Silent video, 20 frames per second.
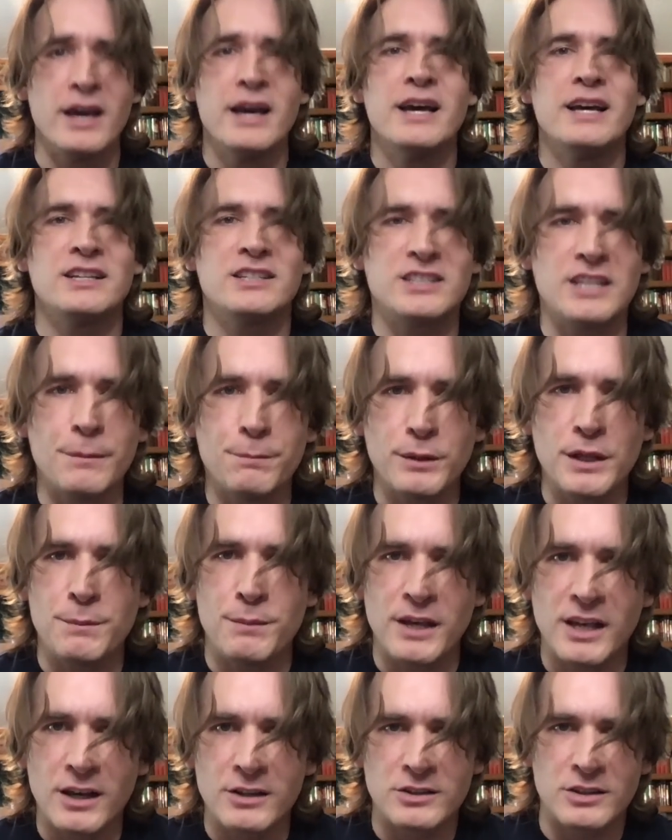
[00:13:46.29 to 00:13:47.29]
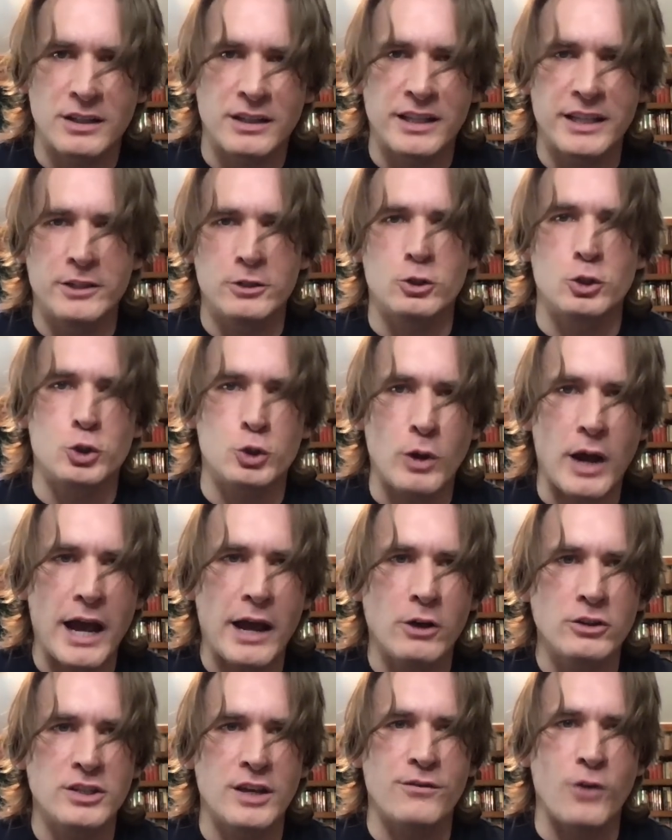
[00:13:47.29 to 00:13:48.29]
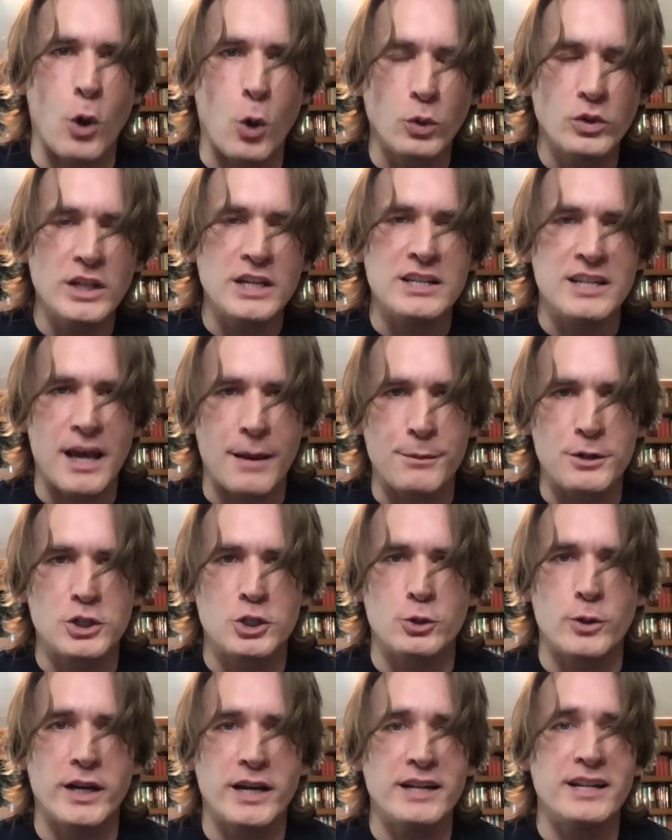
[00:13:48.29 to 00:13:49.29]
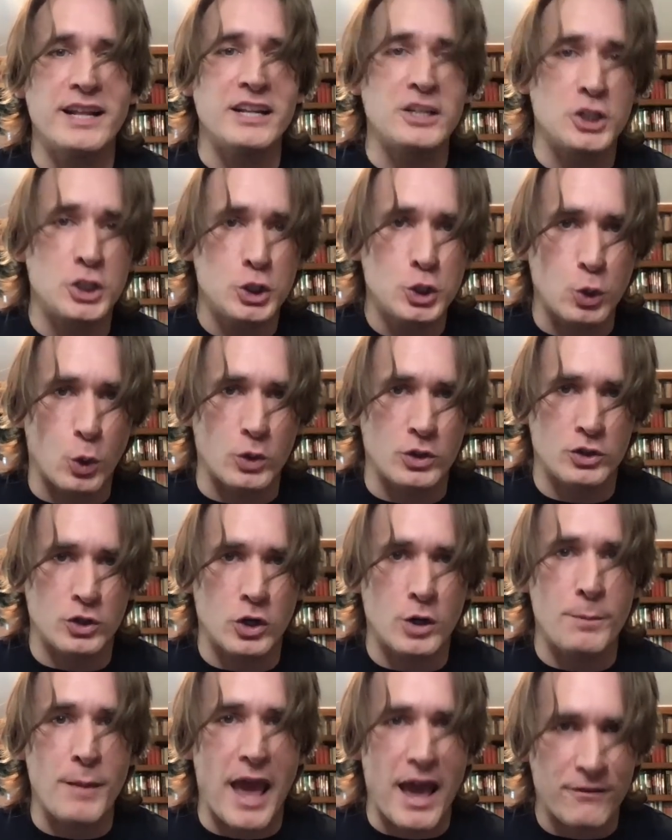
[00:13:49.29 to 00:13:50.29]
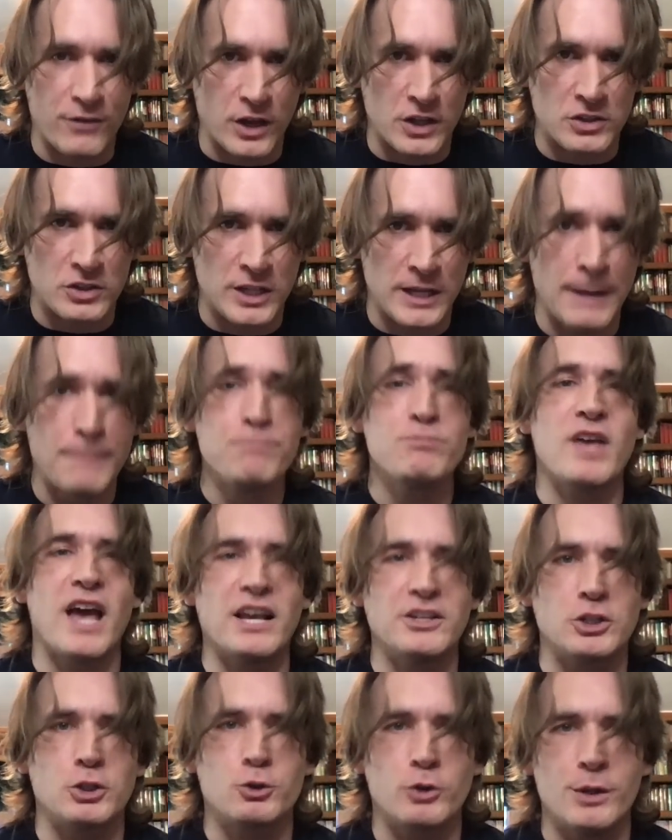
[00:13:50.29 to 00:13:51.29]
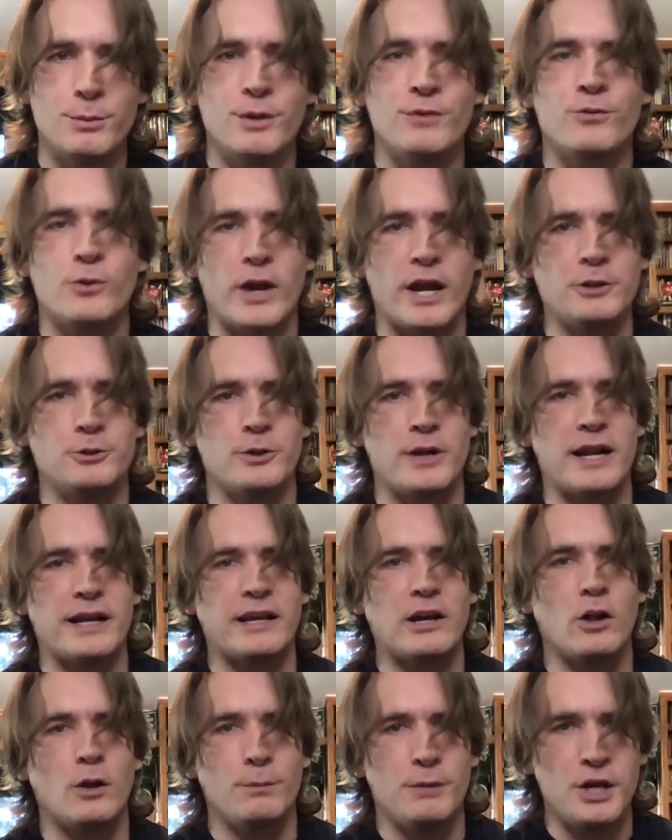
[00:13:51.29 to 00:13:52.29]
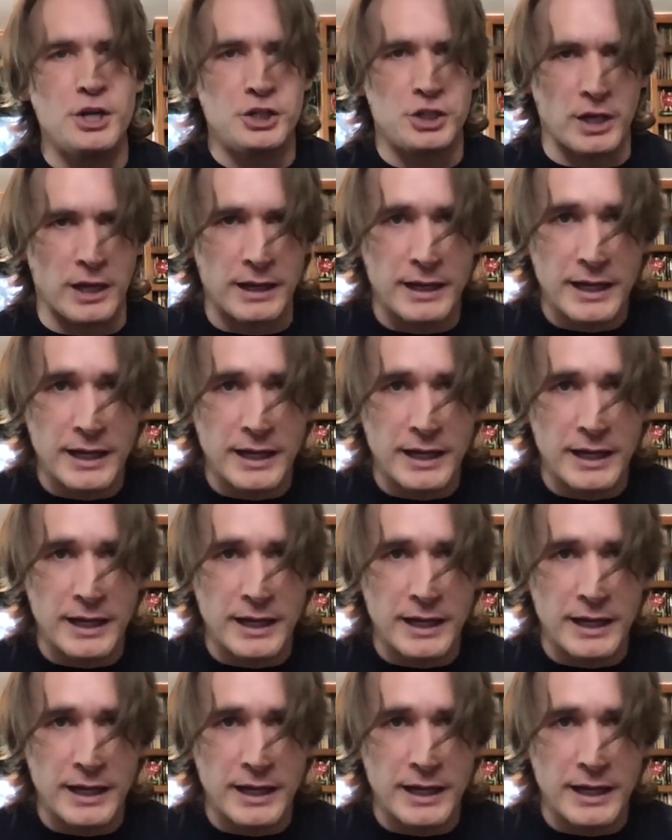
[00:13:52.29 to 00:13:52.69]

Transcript: simply because the clinical trials have only demonstrated its short-term efficacy as a treatment for androgenetic alopecia.